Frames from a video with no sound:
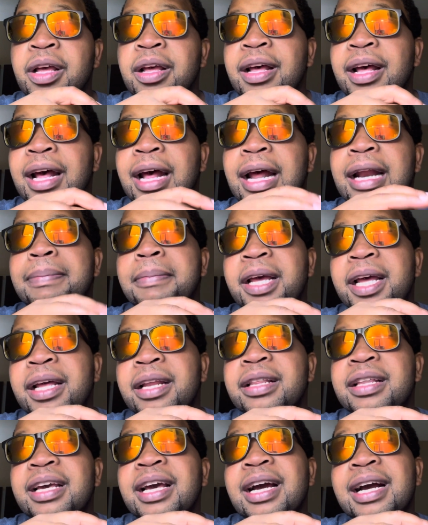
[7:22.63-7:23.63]
and
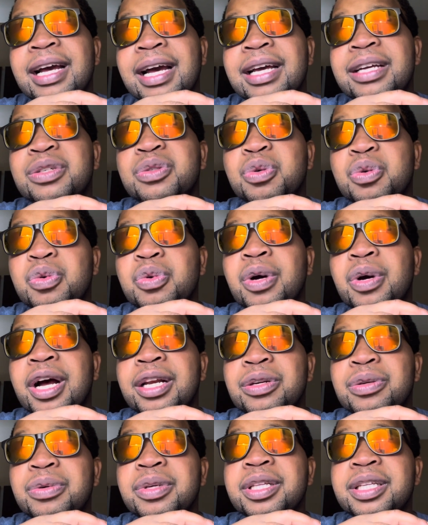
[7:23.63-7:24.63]
man, there are guys who are
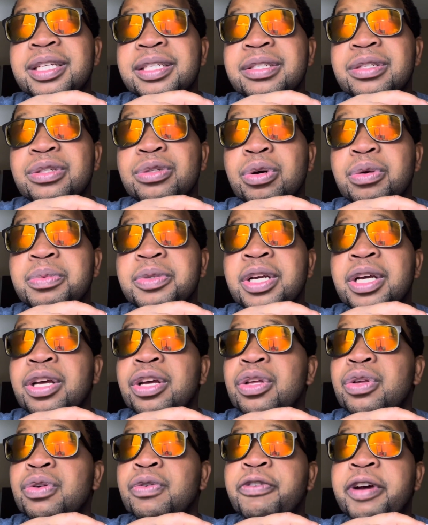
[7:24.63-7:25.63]
doing these jobs.
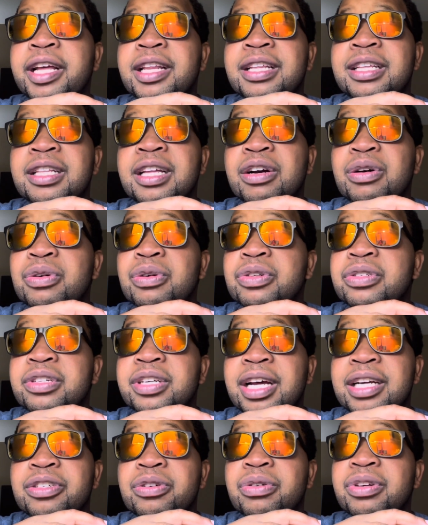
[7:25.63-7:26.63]
You find in the
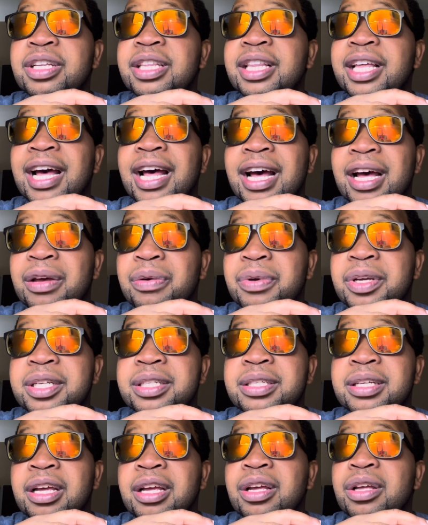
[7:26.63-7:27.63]
construction, in the
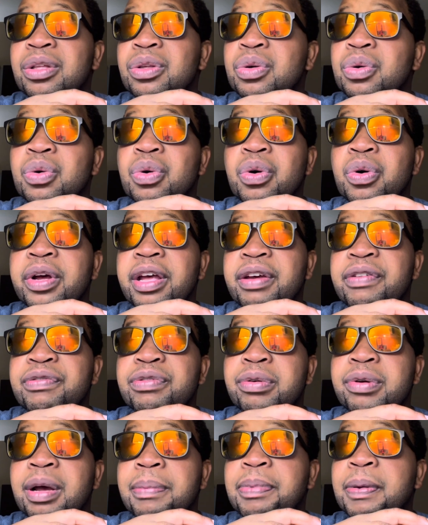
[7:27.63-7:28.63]
highways, you go
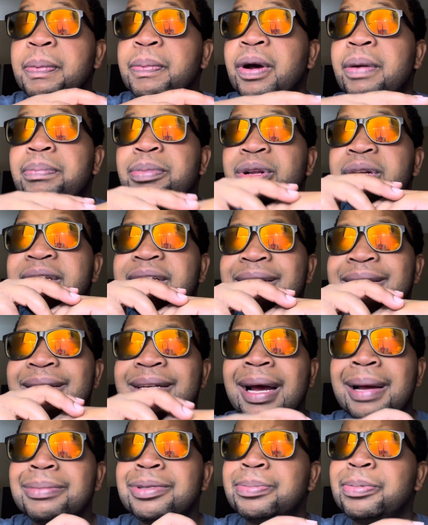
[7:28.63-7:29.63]
everywhere, people are building
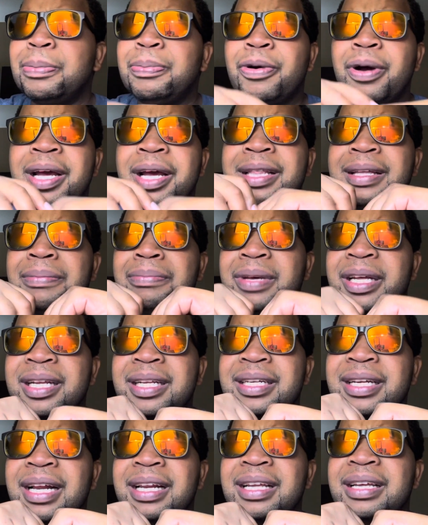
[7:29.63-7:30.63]
dams, people are in the
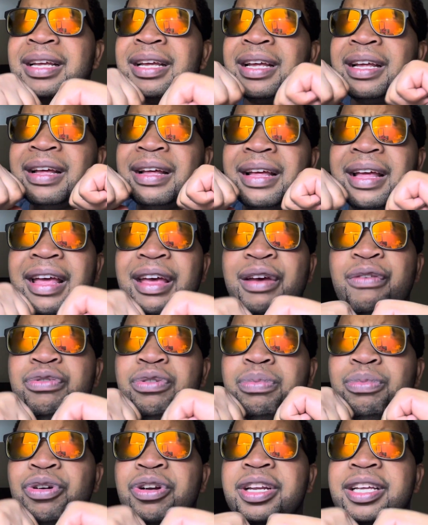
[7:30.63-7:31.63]
military,
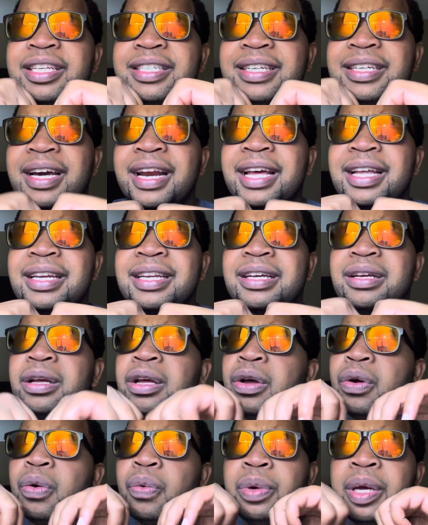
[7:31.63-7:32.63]
everybody is grinding.
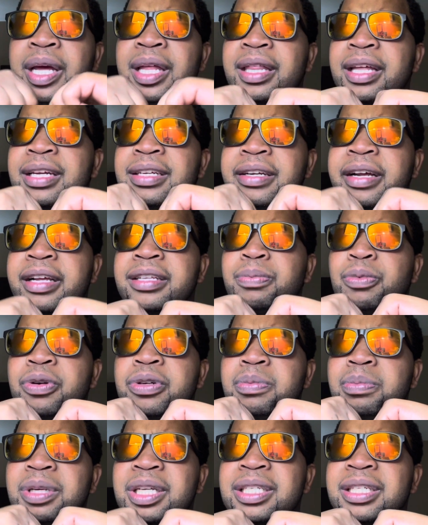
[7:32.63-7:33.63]
We are in the
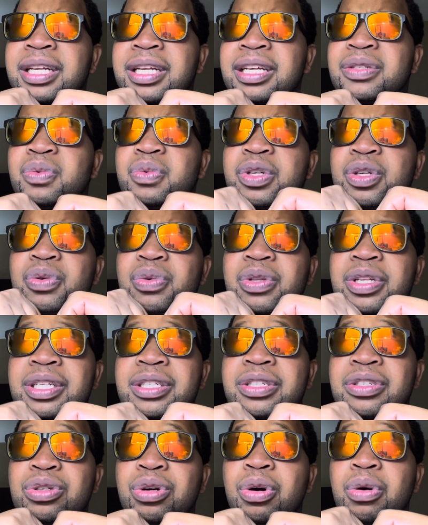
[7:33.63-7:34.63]
transport business, we do this
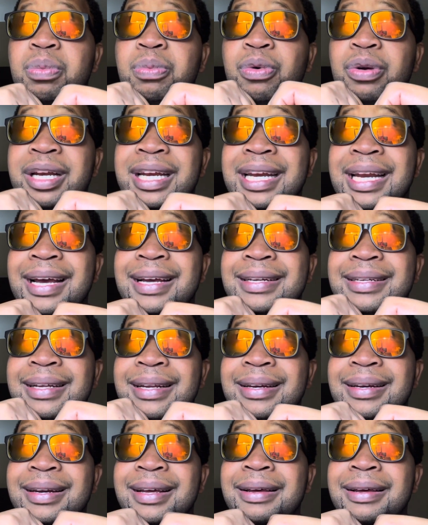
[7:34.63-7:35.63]
job night
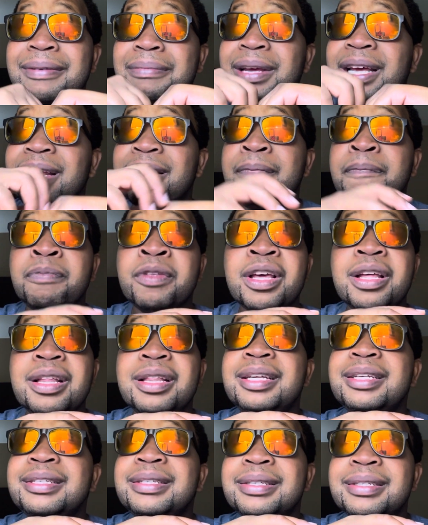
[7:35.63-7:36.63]
and day, man.
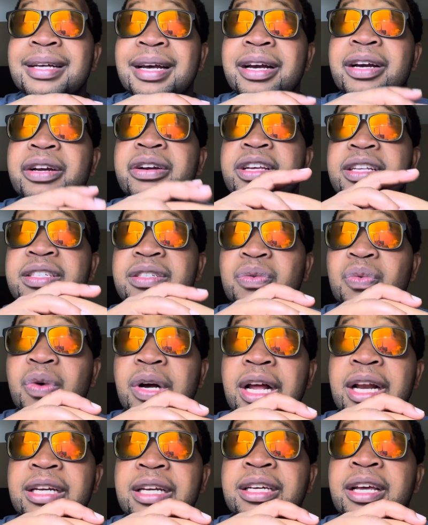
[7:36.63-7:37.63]
This is a crazy
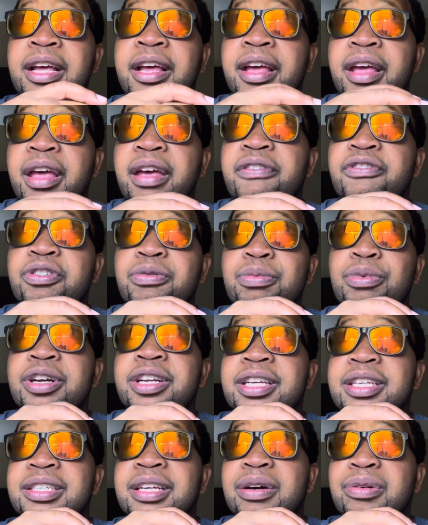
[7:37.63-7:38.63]
world.
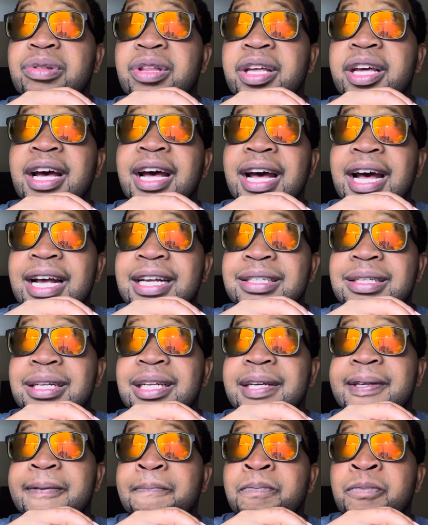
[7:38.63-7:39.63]
Everybody is out there
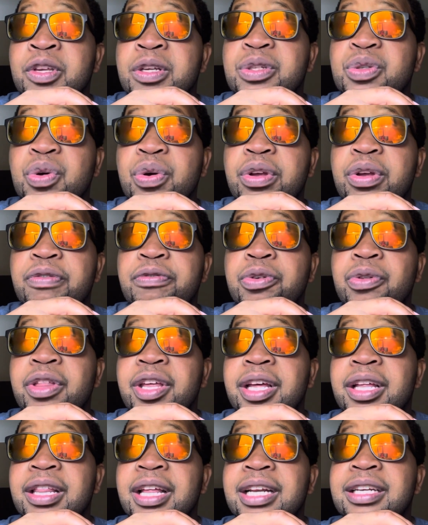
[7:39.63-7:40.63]
hustling. So if you
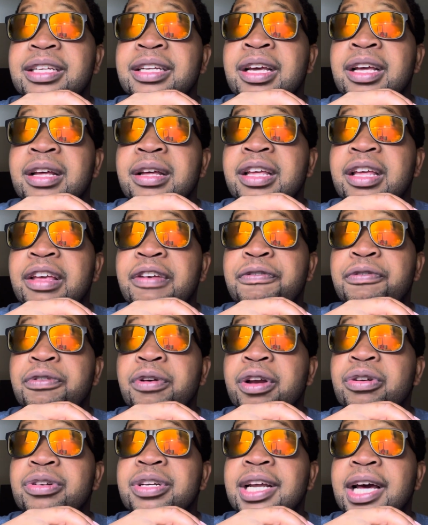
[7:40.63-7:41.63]
think that if you're
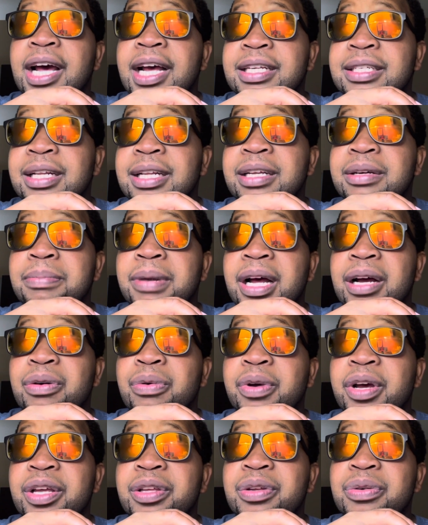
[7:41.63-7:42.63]
not hustling back
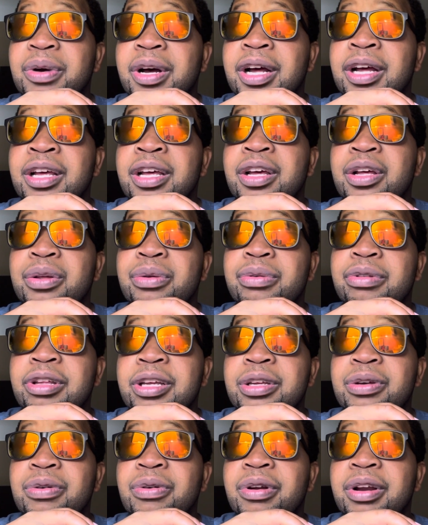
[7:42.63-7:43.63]
where you are, you
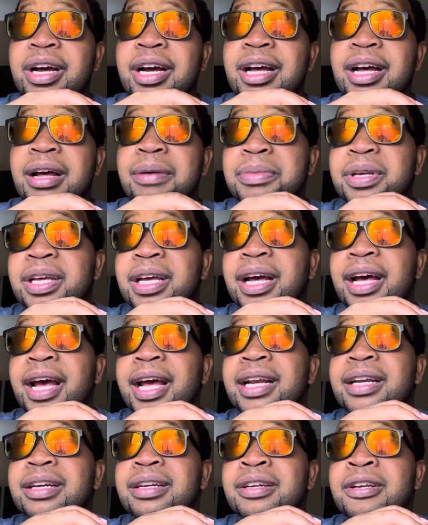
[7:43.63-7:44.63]
think you're gonna come here
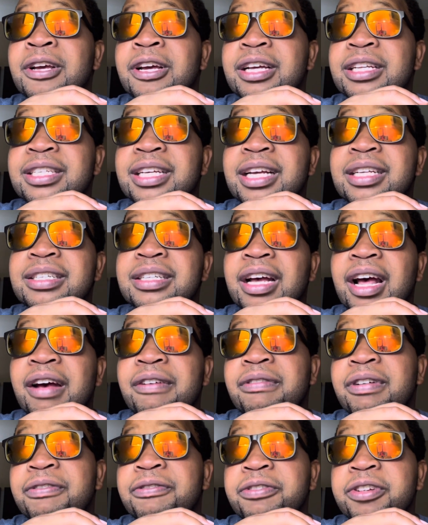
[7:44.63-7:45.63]
and just have
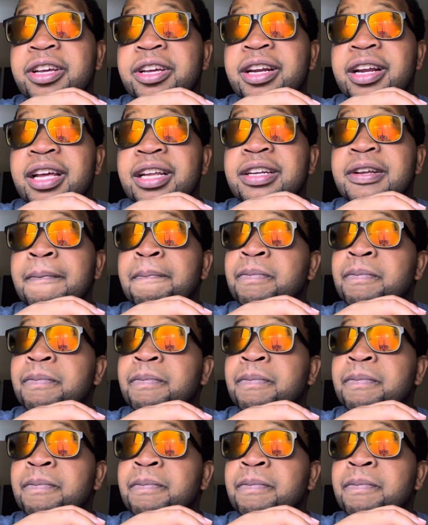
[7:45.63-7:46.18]
a free ride,